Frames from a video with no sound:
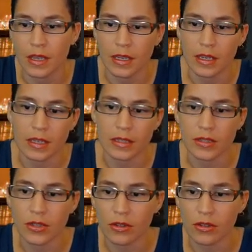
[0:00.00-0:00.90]
It's
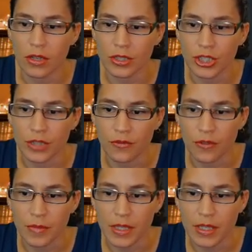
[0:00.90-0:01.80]
going to launch it
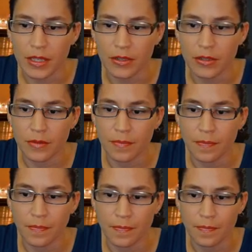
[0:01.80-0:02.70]
from here
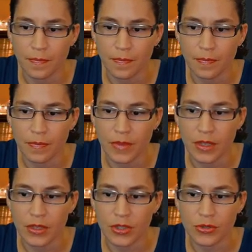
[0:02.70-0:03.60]

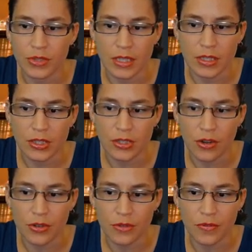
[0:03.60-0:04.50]
using
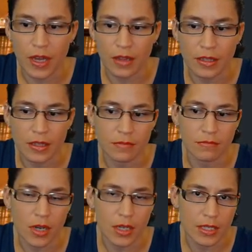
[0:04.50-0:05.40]
Stardew Valley
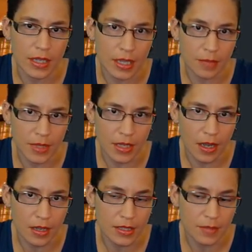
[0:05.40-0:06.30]
Modding
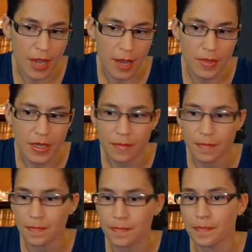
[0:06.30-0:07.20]
API, SMAPI.
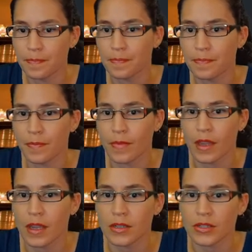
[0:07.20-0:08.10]

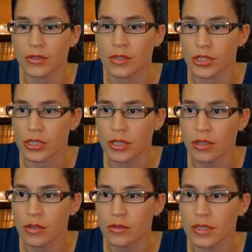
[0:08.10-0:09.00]
So you can just
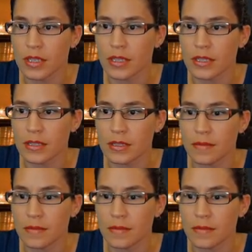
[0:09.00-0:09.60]
close this.